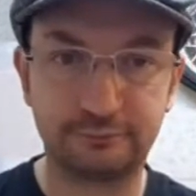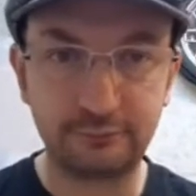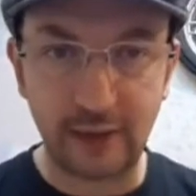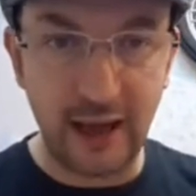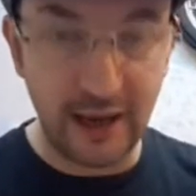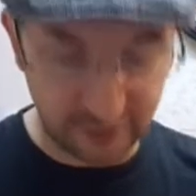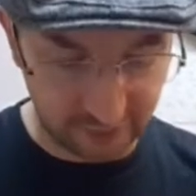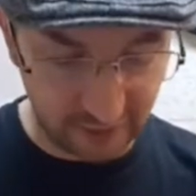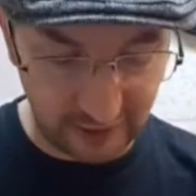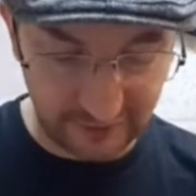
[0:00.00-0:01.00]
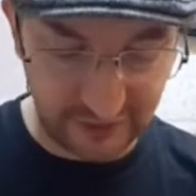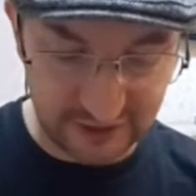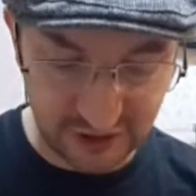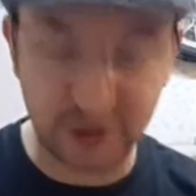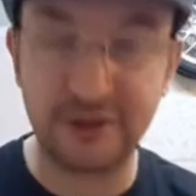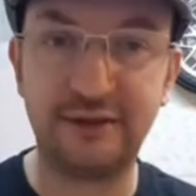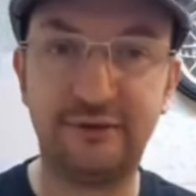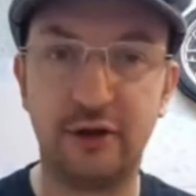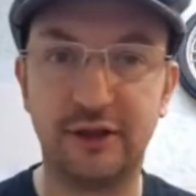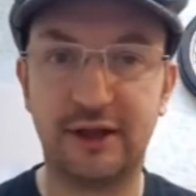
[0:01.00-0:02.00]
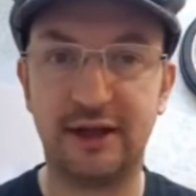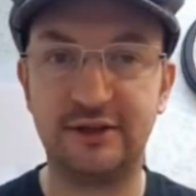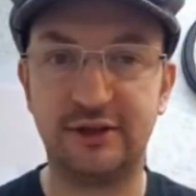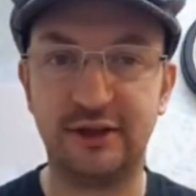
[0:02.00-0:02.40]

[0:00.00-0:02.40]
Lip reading: And the great thing is you can define the keys on